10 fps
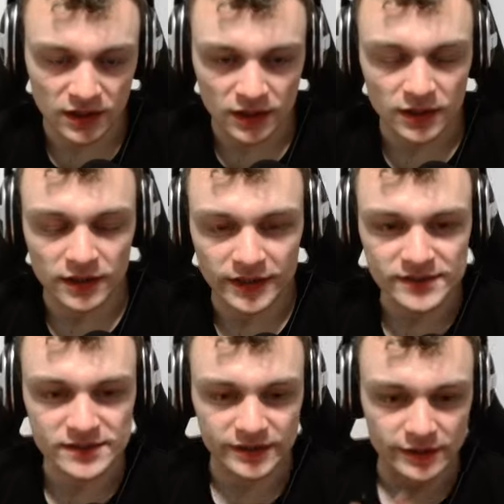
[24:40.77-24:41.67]
In
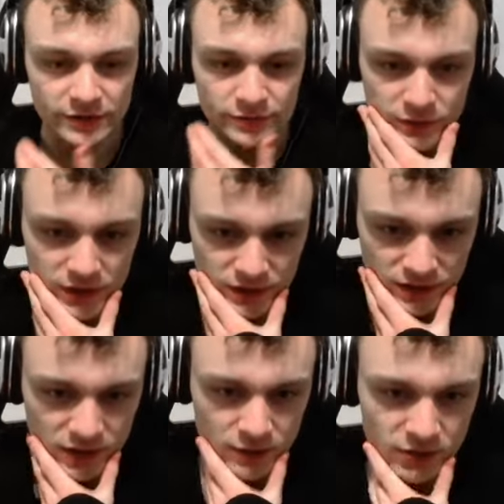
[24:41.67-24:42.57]
SDL3, the
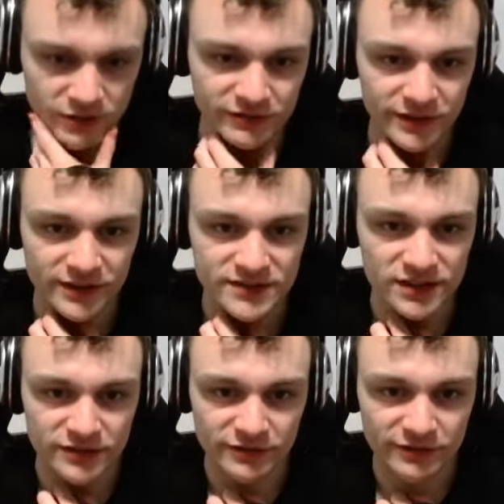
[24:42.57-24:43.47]
key modifiers
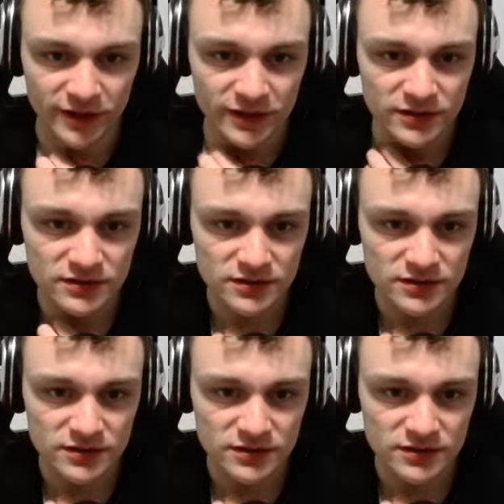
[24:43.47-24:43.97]
are defined.